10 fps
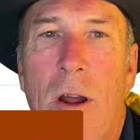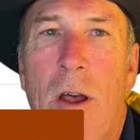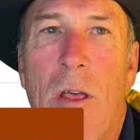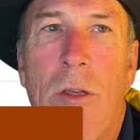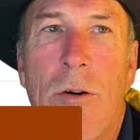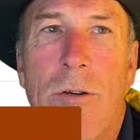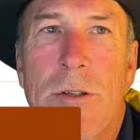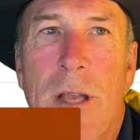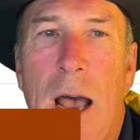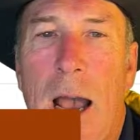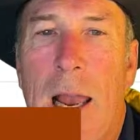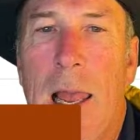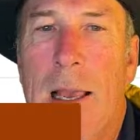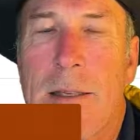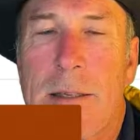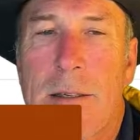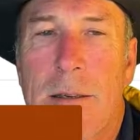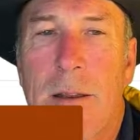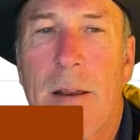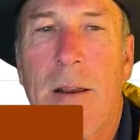those highlights
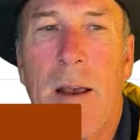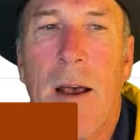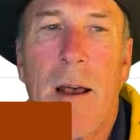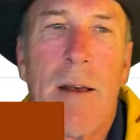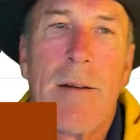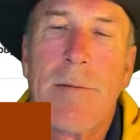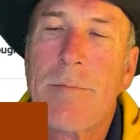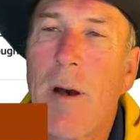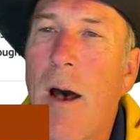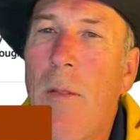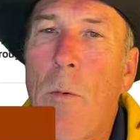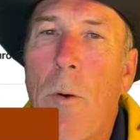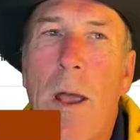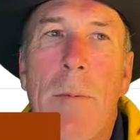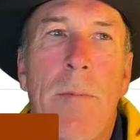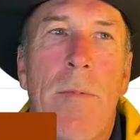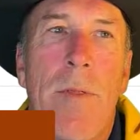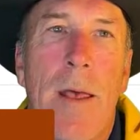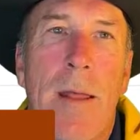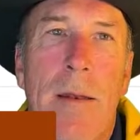on the web
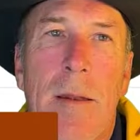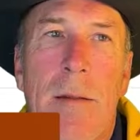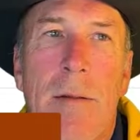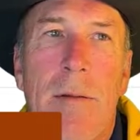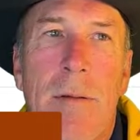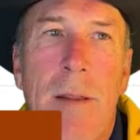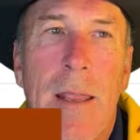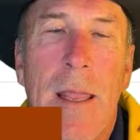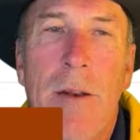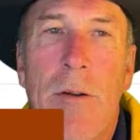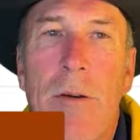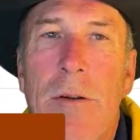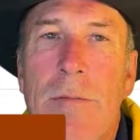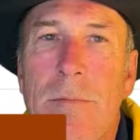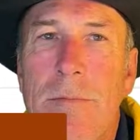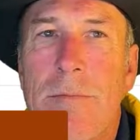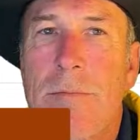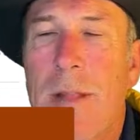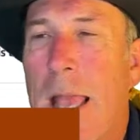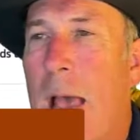that Kindle,
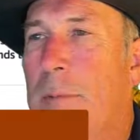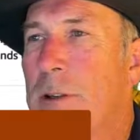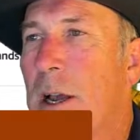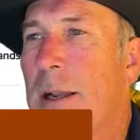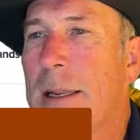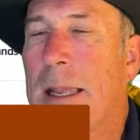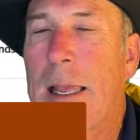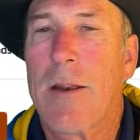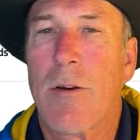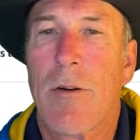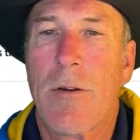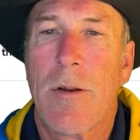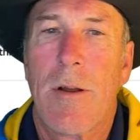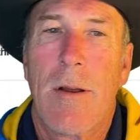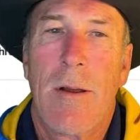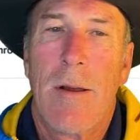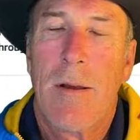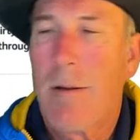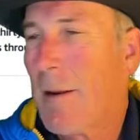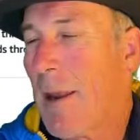the Amazon Kindle,
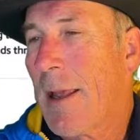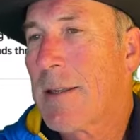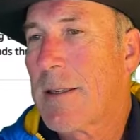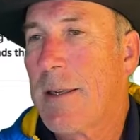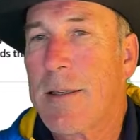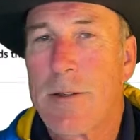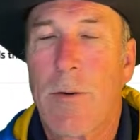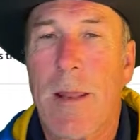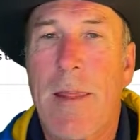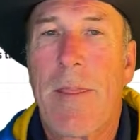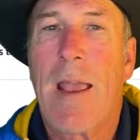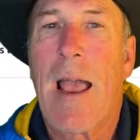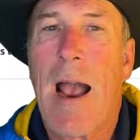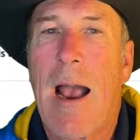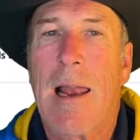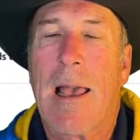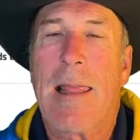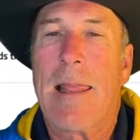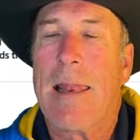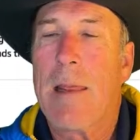collects these. So anything I highlight,
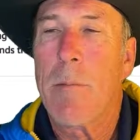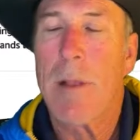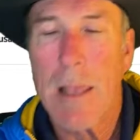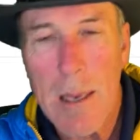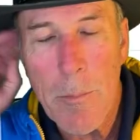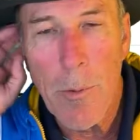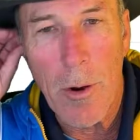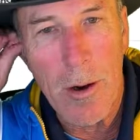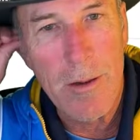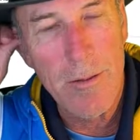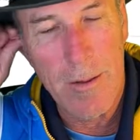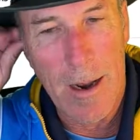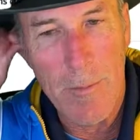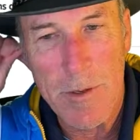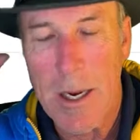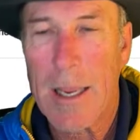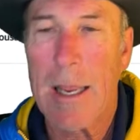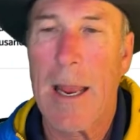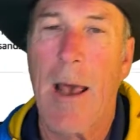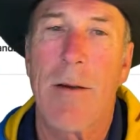any book that I'm
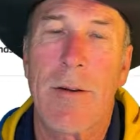checking out,